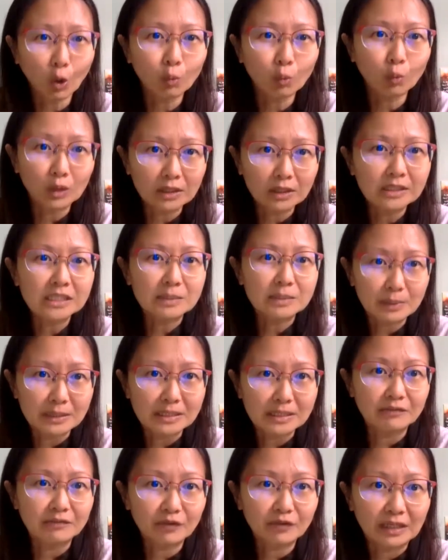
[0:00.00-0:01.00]
work
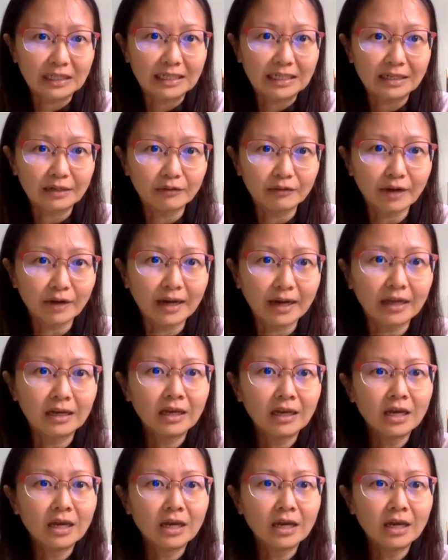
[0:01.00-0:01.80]
specifically, right?